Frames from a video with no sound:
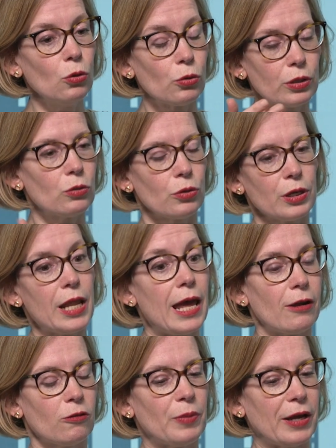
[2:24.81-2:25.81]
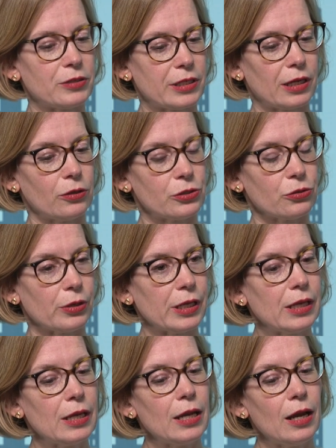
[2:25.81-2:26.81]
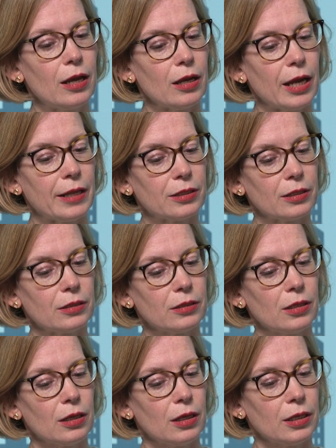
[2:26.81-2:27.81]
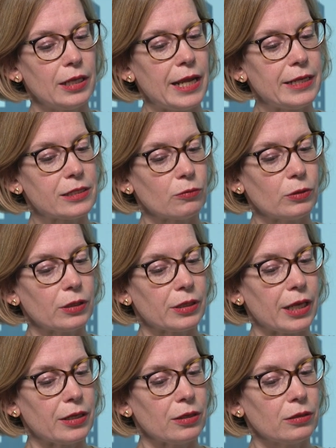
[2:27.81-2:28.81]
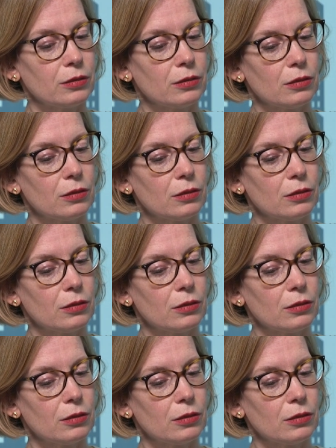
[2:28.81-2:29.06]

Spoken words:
or a layer of powdered alloy, sorry, and a laser will then